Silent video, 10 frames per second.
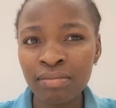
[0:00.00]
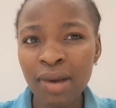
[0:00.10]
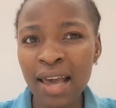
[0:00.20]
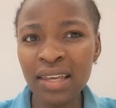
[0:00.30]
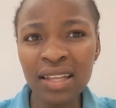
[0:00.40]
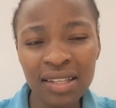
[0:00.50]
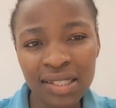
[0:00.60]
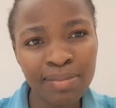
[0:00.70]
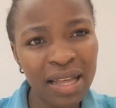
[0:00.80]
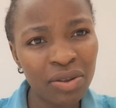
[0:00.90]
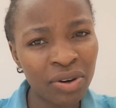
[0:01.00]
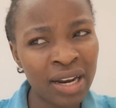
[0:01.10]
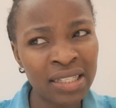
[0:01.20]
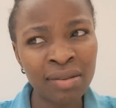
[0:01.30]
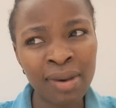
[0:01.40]
I think this month or
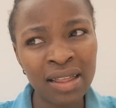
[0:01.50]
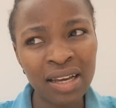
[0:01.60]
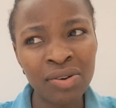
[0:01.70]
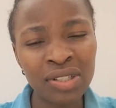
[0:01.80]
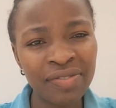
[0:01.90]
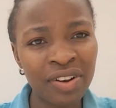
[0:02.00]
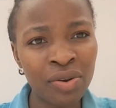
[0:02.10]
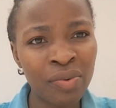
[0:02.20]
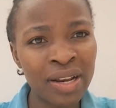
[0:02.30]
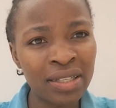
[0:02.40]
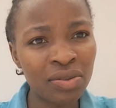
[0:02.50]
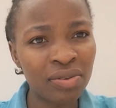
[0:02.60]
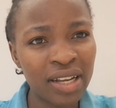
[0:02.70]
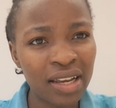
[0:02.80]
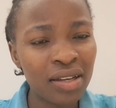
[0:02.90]
last month, I don't even know when is
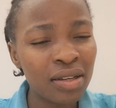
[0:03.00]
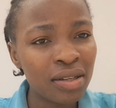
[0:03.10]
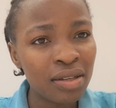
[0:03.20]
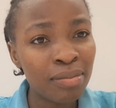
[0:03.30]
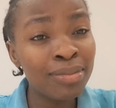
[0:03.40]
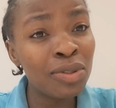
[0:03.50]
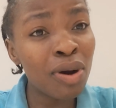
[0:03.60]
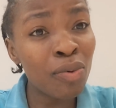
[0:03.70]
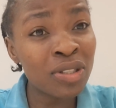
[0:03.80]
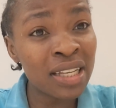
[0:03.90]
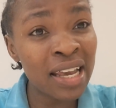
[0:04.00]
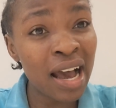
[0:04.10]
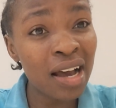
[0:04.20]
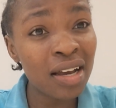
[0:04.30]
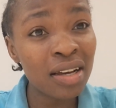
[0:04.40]
today. Mutua was
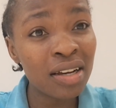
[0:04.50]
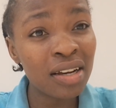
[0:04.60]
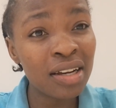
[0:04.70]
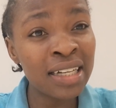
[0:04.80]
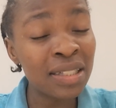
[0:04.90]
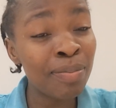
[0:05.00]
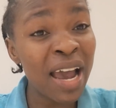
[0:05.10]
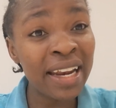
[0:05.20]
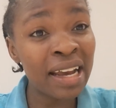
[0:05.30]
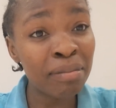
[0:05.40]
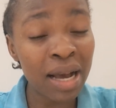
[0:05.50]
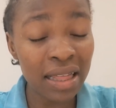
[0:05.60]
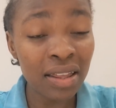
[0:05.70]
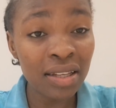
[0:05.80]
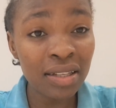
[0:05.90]
here. It's barely a
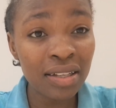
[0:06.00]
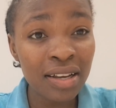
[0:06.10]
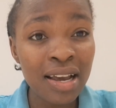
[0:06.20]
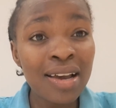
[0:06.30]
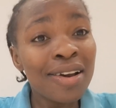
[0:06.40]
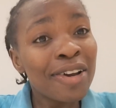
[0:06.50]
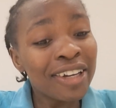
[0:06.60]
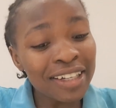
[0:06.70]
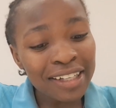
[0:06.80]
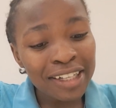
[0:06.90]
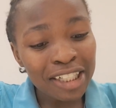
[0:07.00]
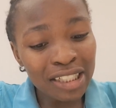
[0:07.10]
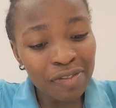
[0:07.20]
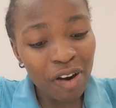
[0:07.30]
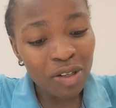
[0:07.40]
month.
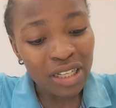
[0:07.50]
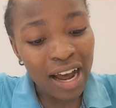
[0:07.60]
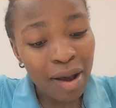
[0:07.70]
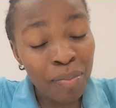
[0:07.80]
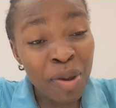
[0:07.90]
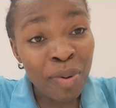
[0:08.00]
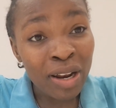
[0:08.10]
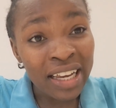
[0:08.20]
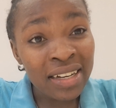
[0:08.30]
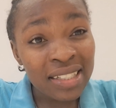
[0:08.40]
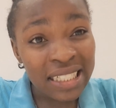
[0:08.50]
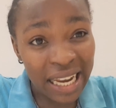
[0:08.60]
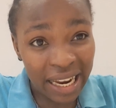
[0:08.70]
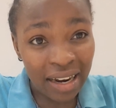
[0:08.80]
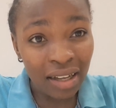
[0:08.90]
She found people in
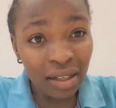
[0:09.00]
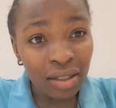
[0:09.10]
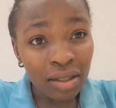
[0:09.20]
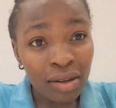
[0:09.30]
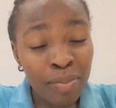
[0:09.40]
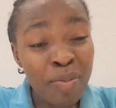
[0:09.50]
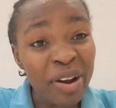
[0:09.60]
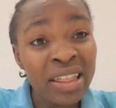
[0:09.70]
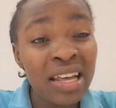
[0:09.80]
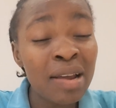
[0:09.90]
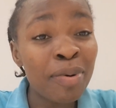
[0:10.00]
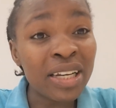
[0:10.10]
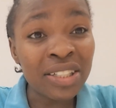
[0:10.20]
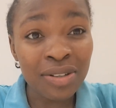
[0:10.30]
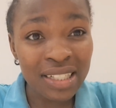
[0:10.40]
jail, people in the
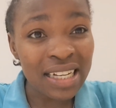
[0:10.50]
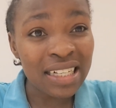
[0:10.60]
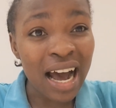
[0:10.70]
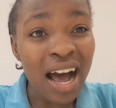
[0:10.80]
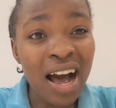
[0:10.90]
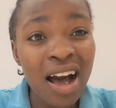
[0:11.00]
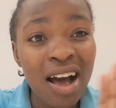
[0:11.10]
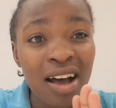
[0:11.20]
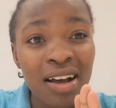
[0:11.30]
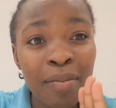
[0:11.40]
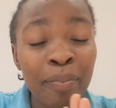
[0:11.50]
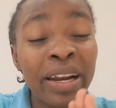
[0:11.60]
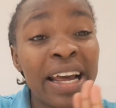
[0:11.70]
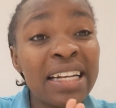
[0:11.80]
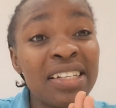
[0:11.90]
deportation center,
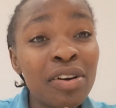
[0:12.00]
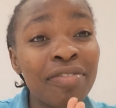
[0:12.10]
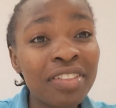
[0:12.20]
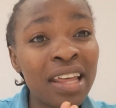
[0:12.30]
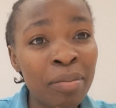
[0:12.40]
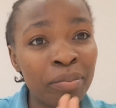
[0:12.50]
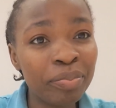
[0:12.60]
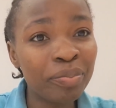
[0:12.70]
plenty of them.